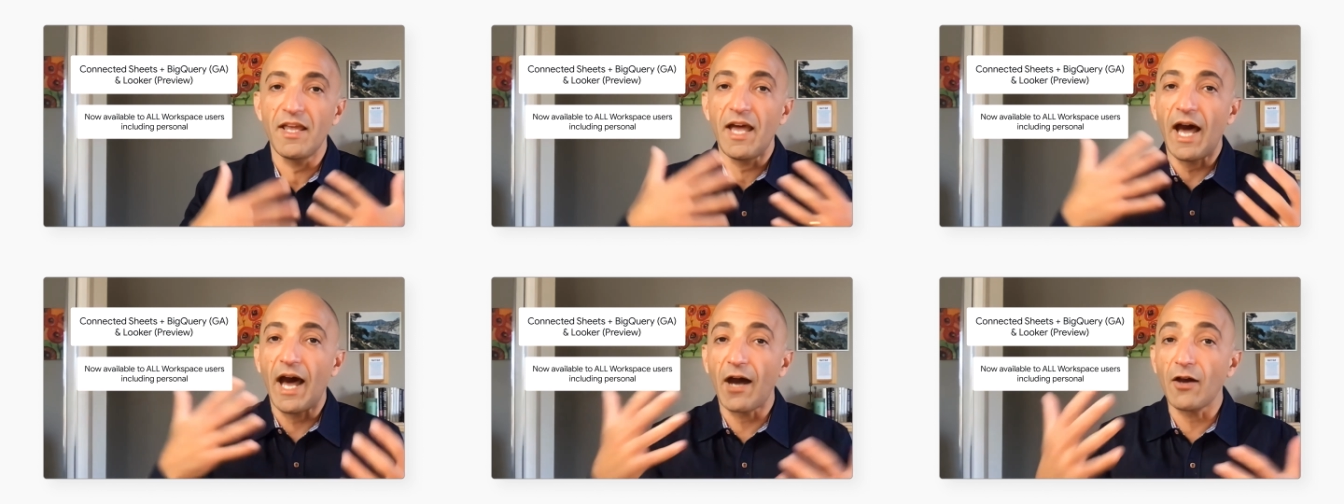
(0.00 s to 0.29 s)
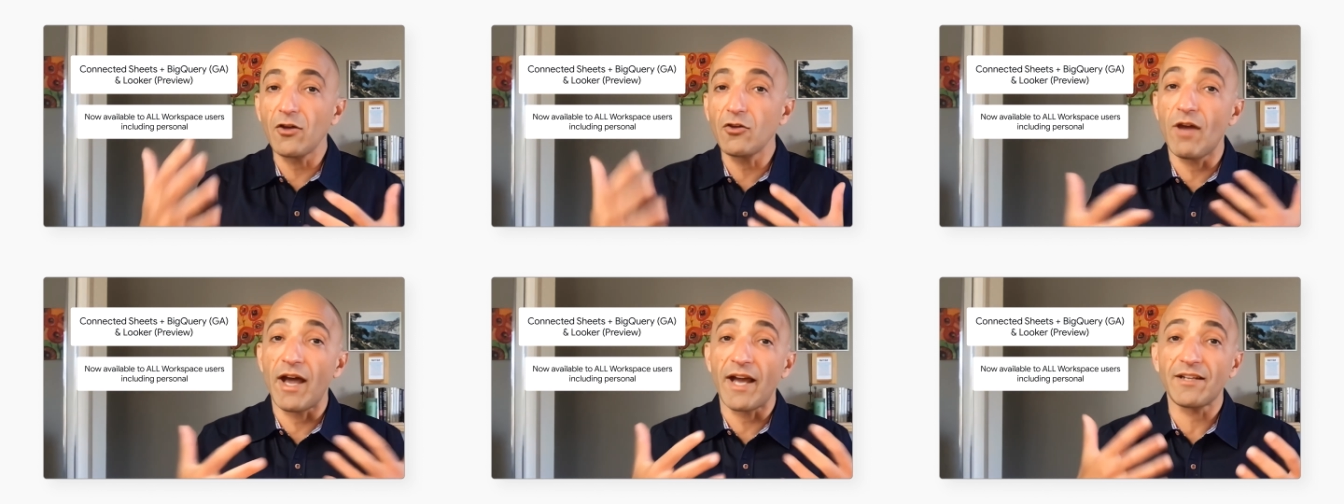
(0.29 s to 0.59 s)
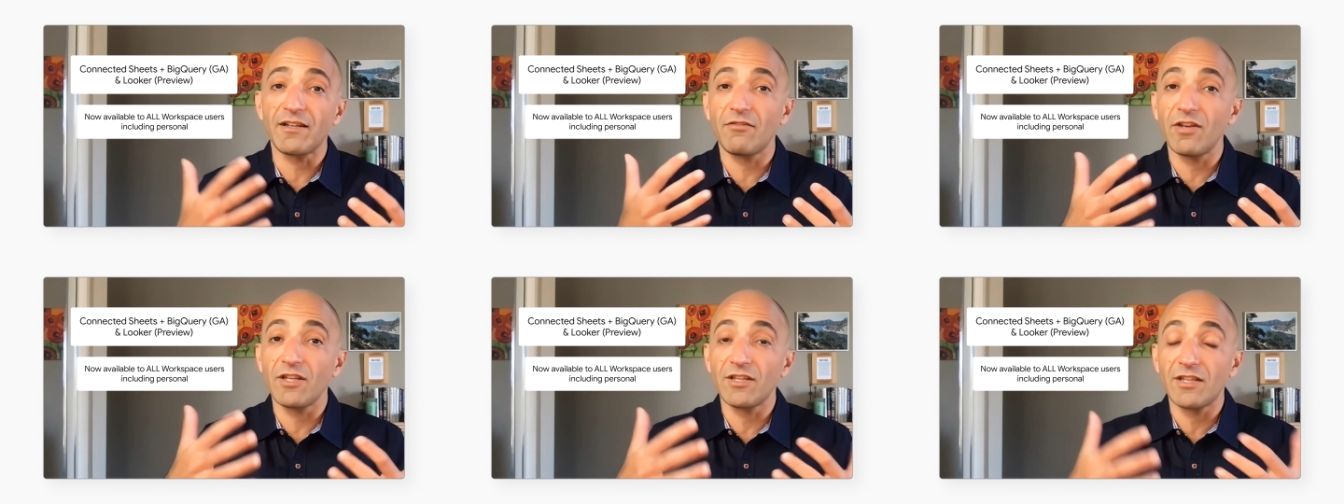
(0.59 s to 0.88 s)
how you
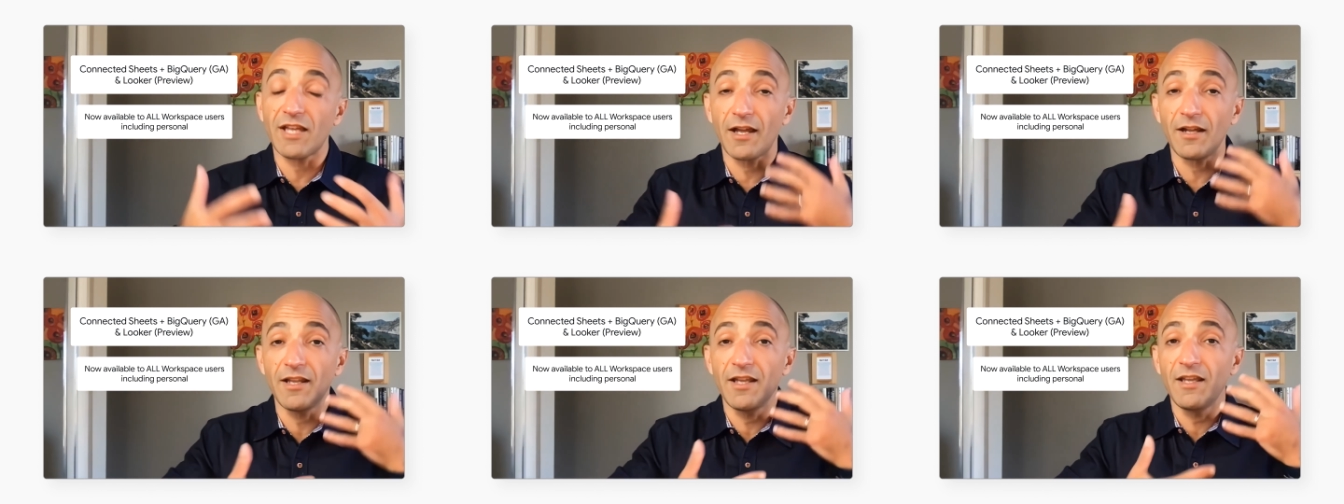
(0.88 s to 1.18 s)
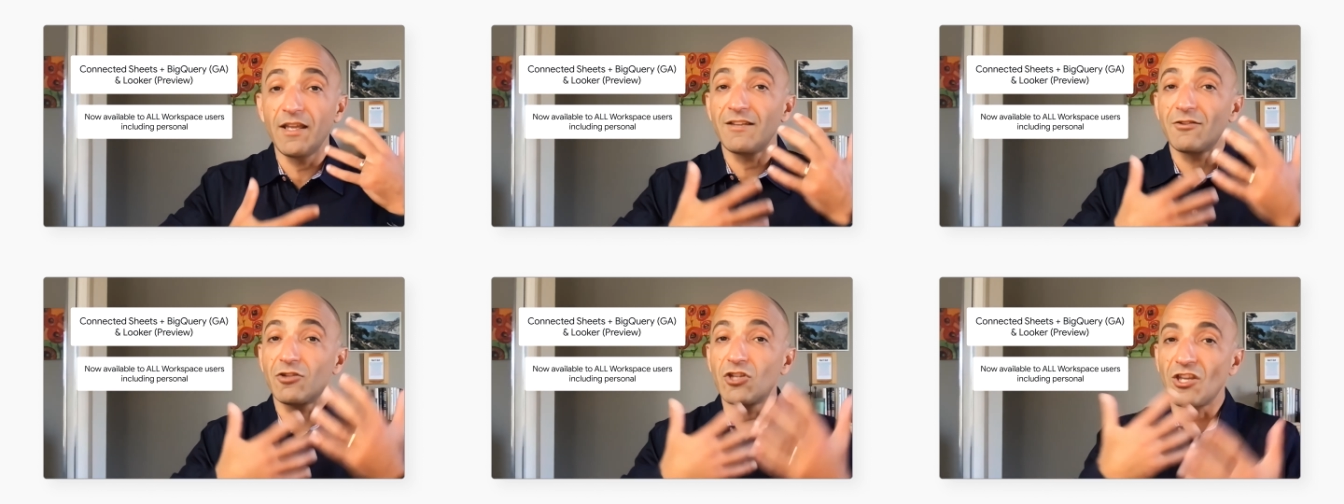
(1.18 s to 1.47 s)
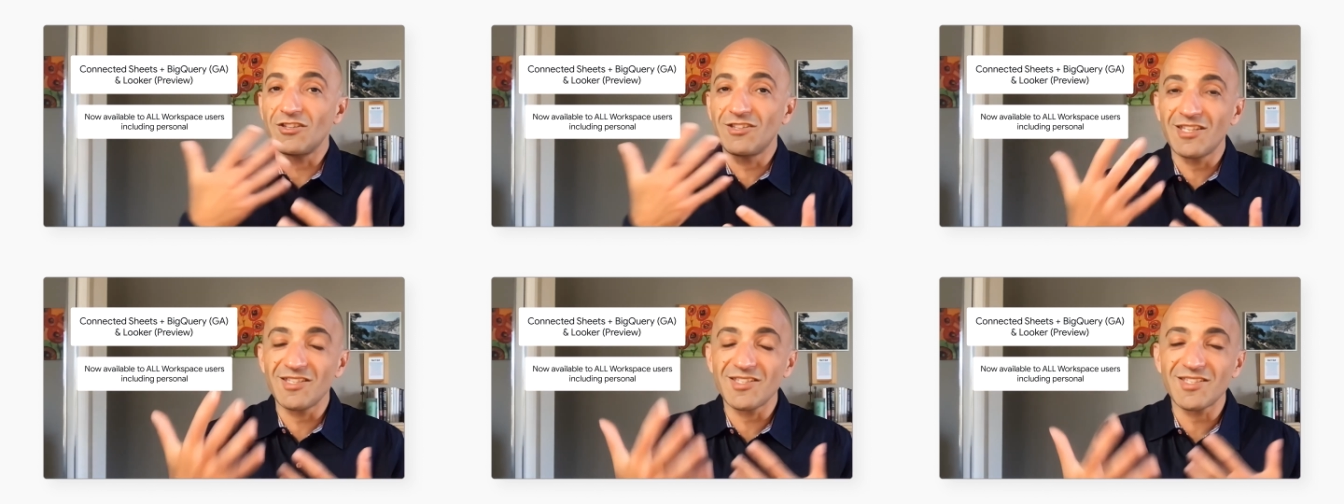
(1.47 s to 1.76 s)
activate that.
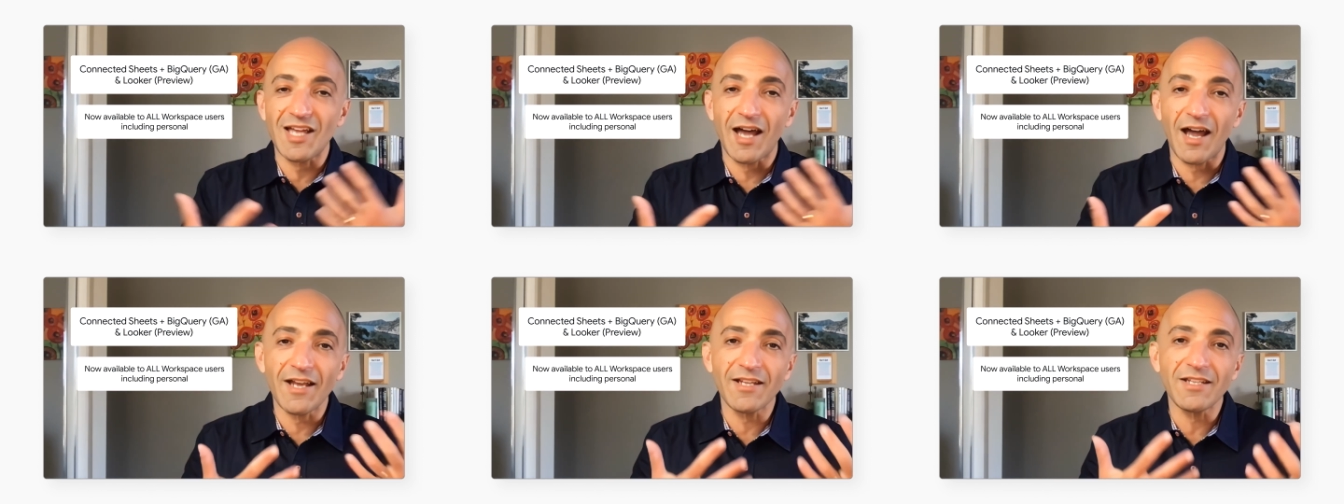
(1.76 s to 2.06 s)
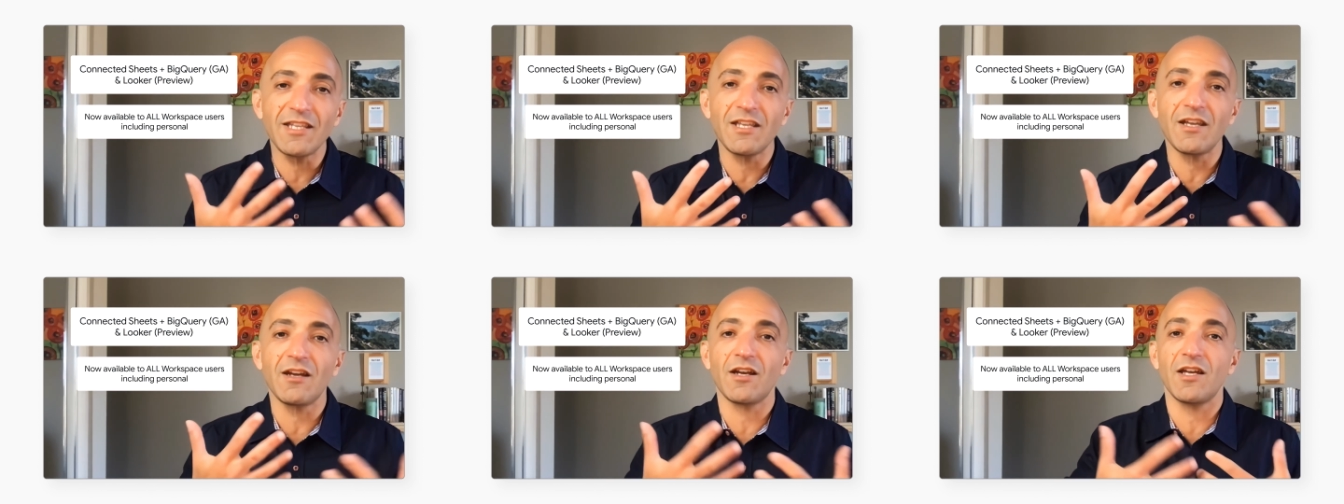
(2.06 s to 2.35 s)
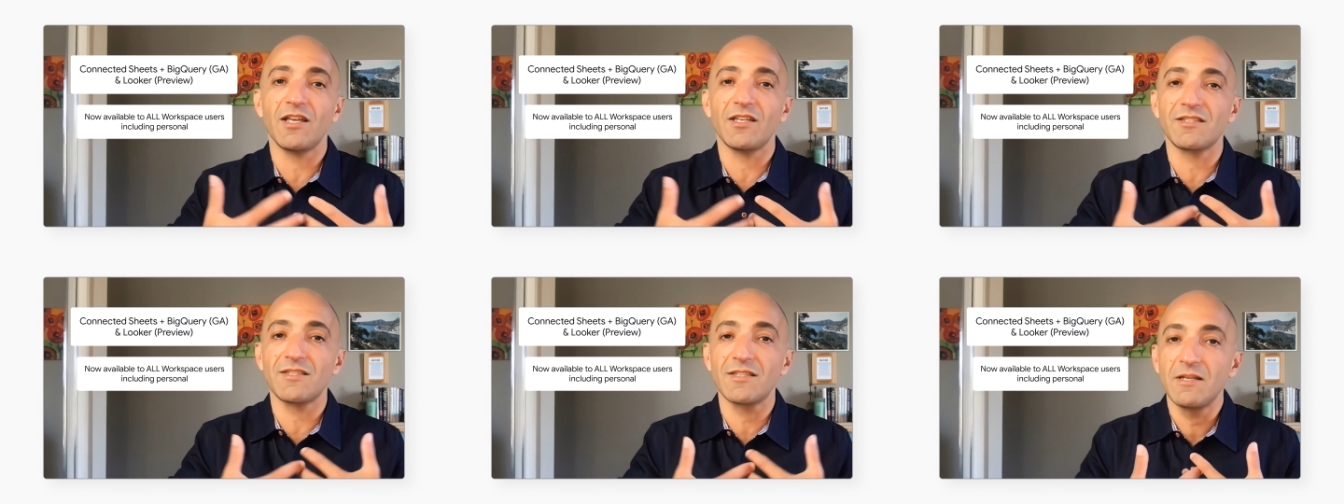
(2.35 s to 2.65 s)
The design here
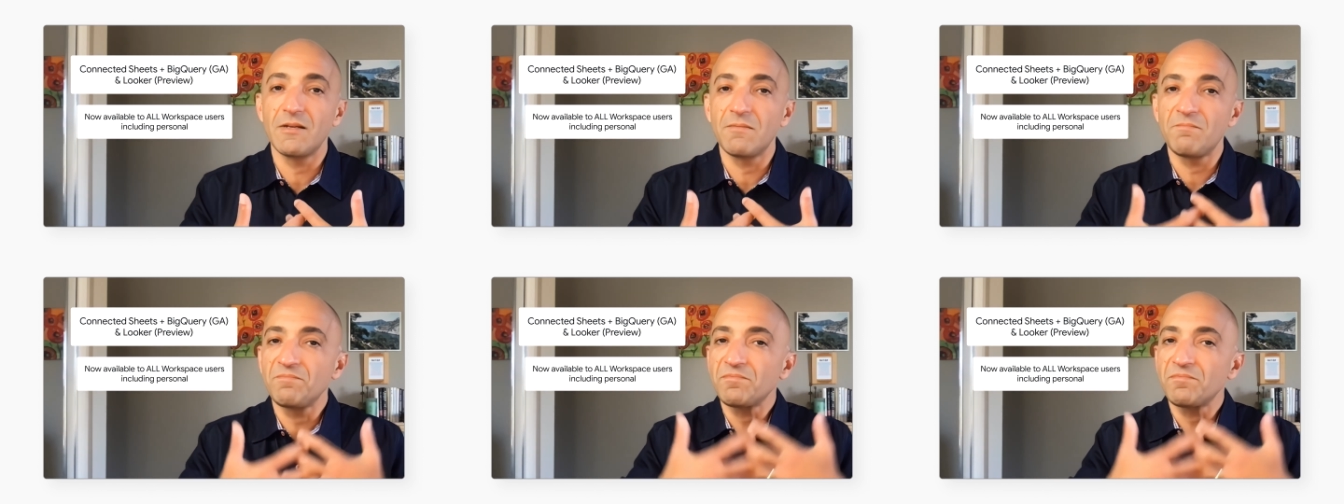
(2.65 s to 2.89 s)
is